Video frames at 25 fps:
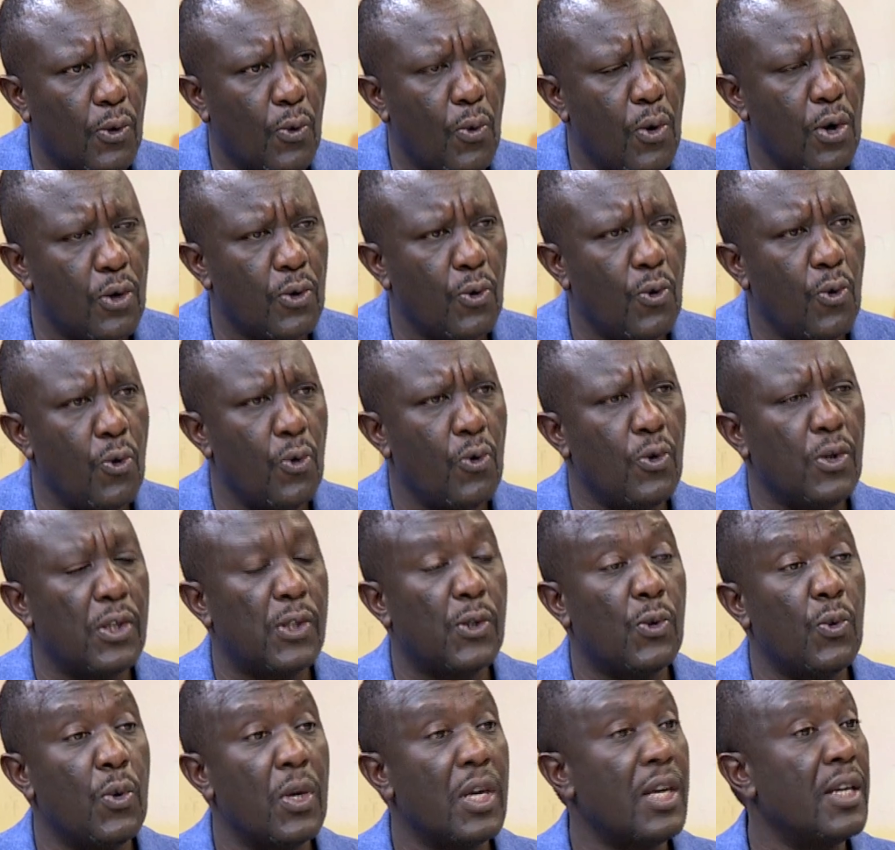What Uhuru is
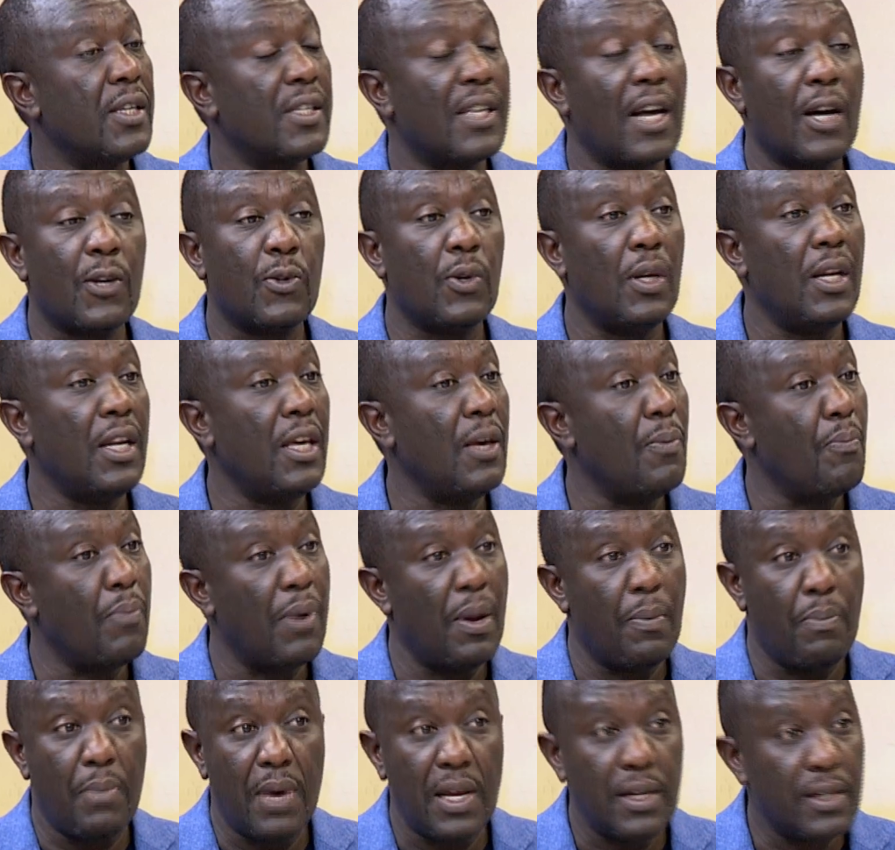doing is actually
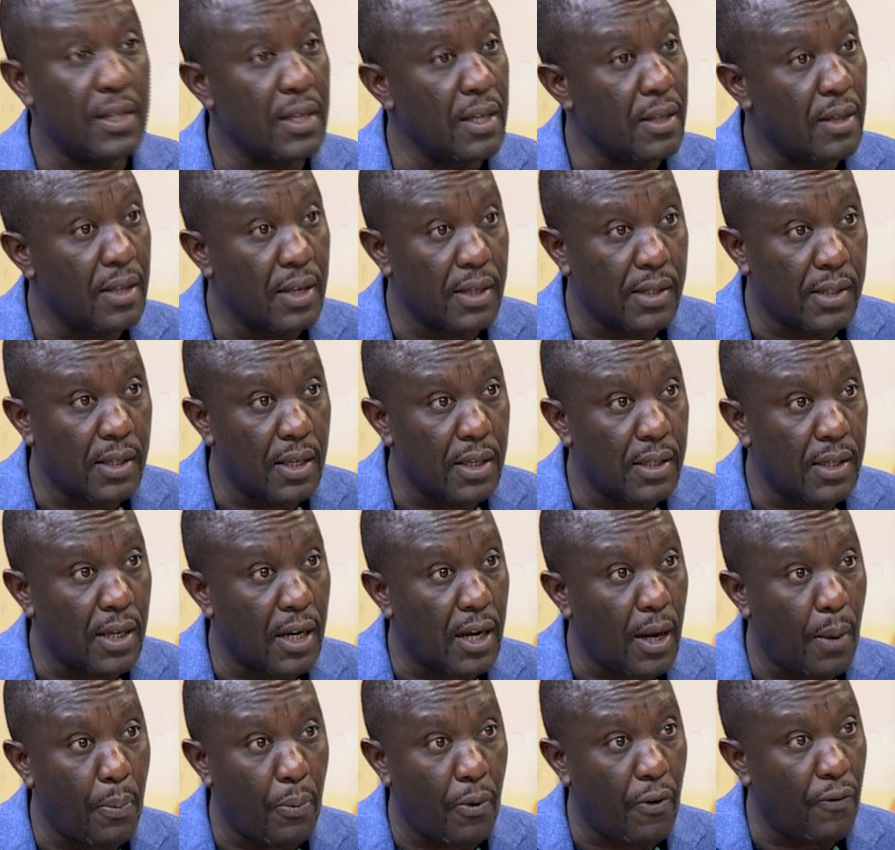implementing these things that
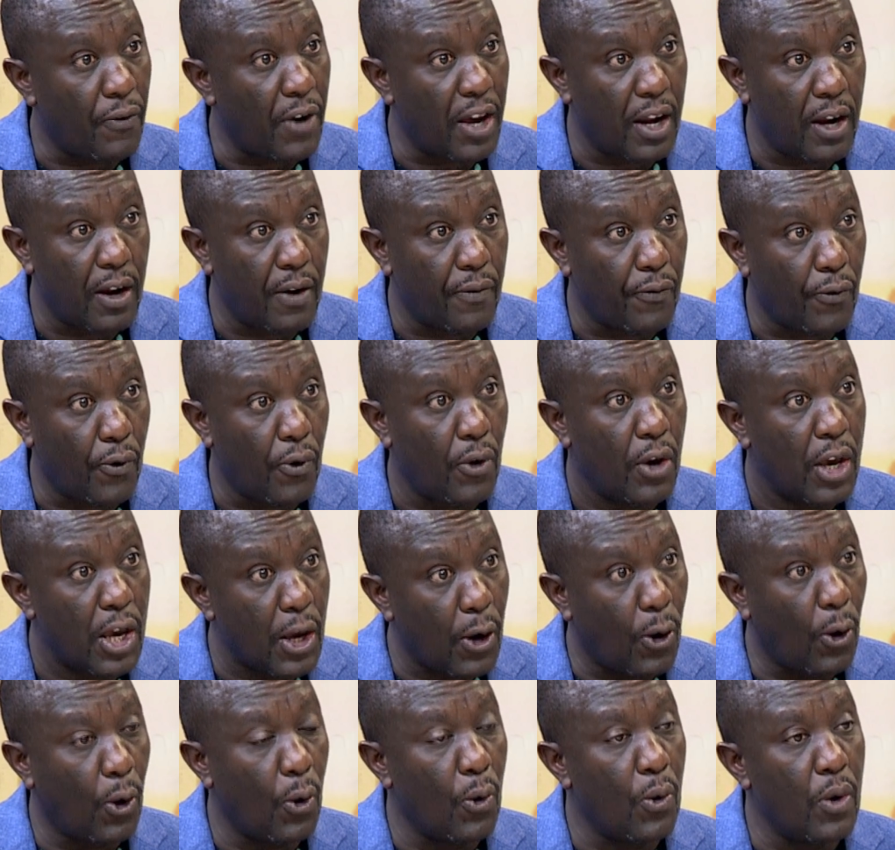are provided for,
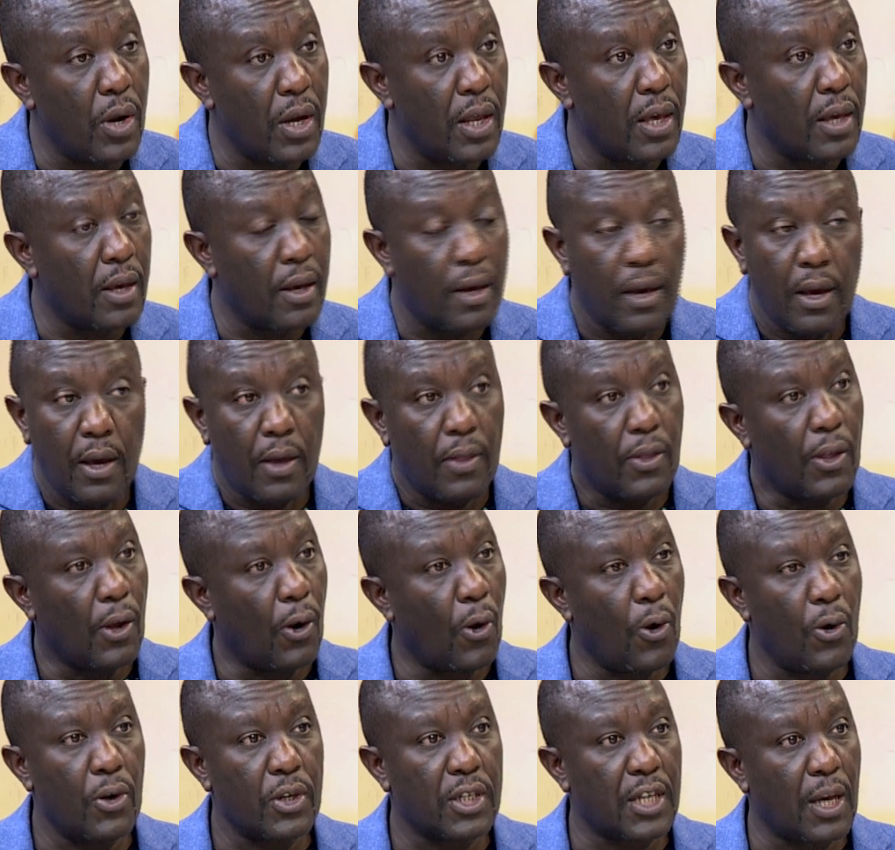including the
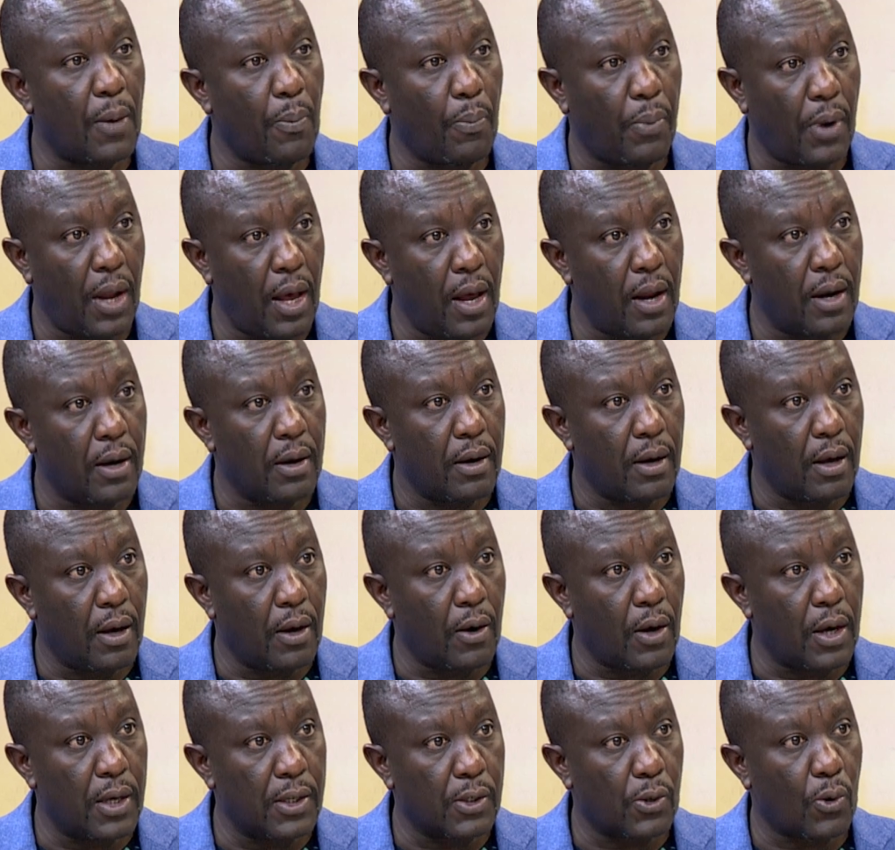long-term plan
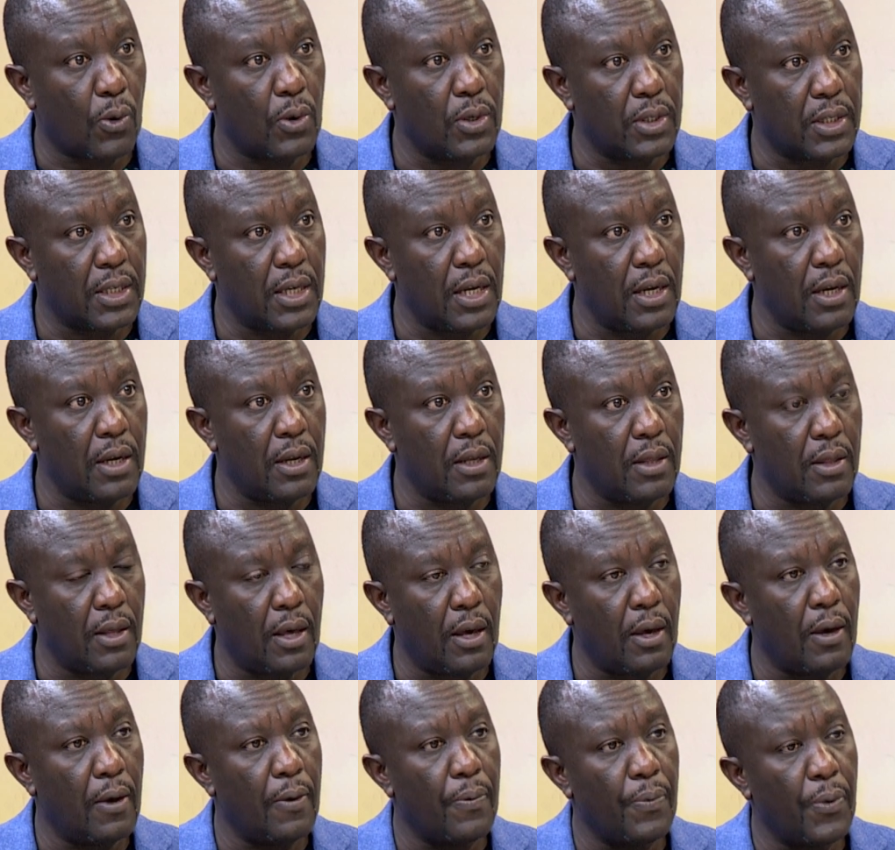as contained in
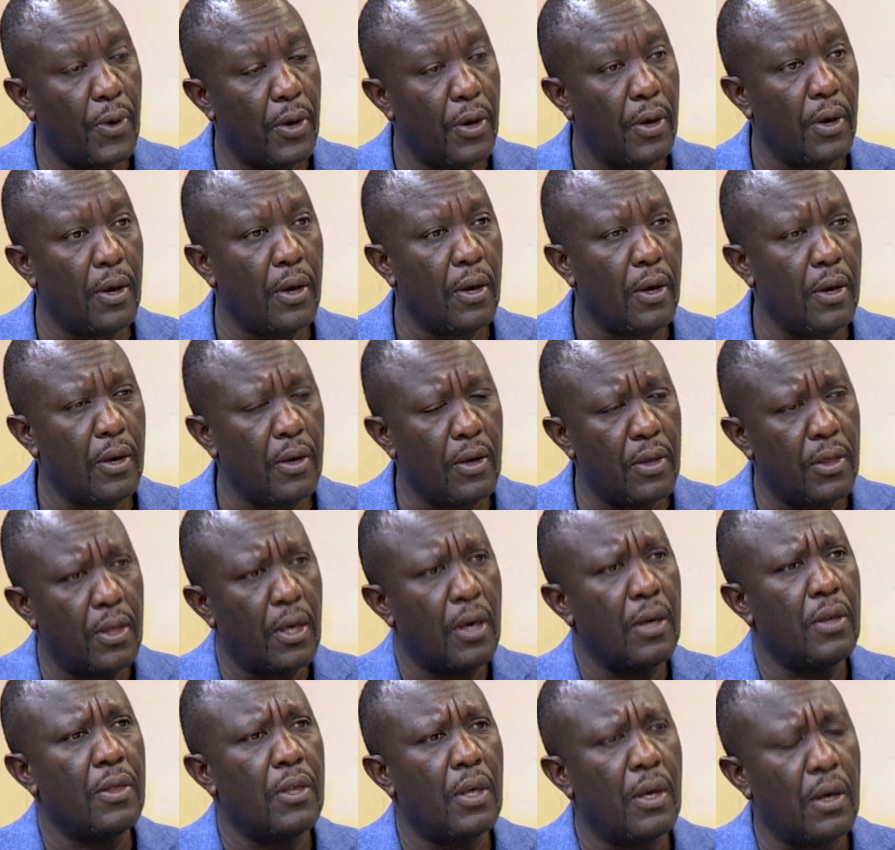
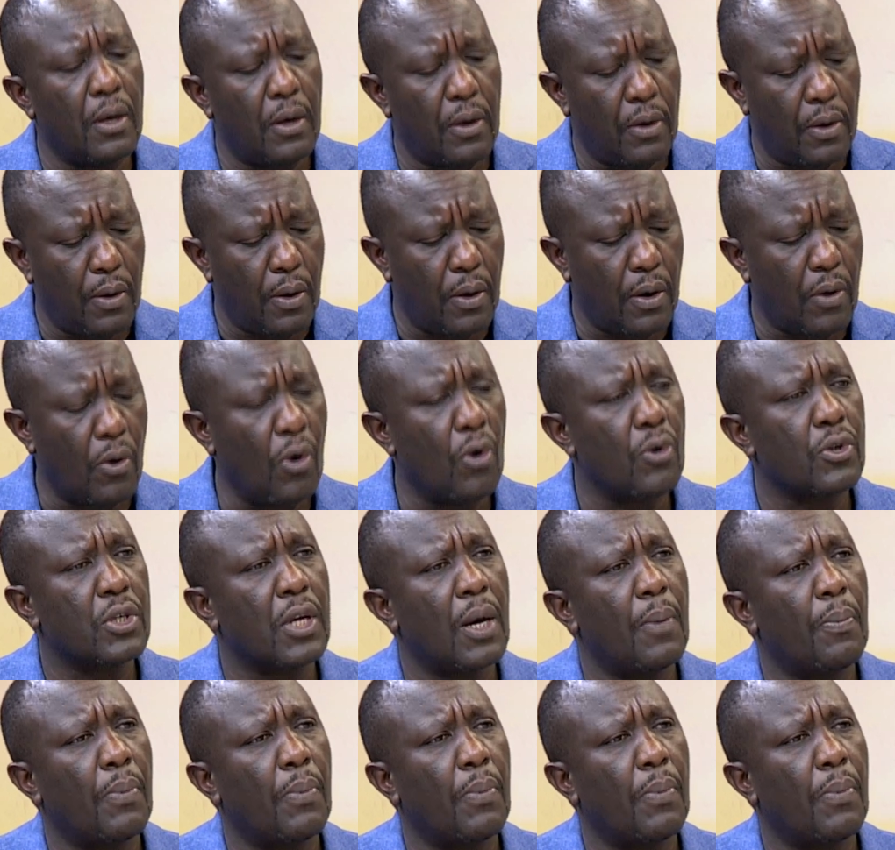the long-term